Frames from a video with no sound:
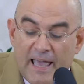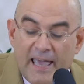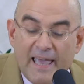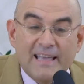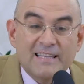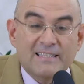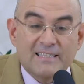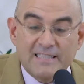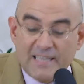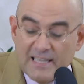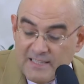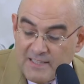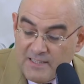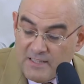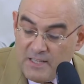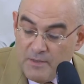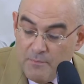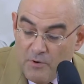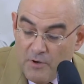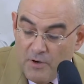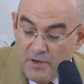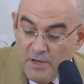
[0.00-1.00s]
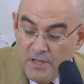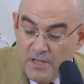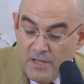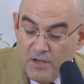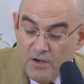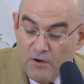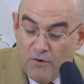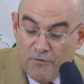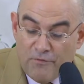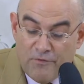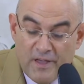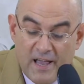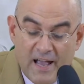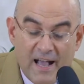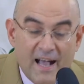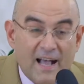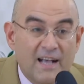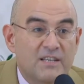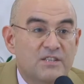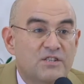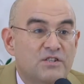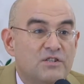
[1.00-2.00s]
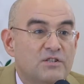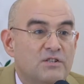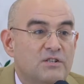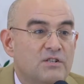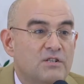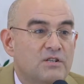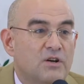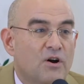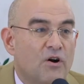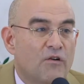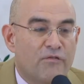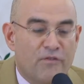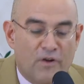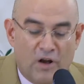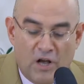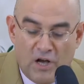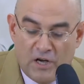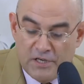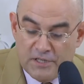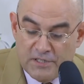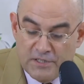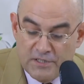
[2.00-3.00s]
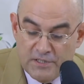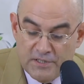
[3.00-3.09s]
a testimony of the action of God.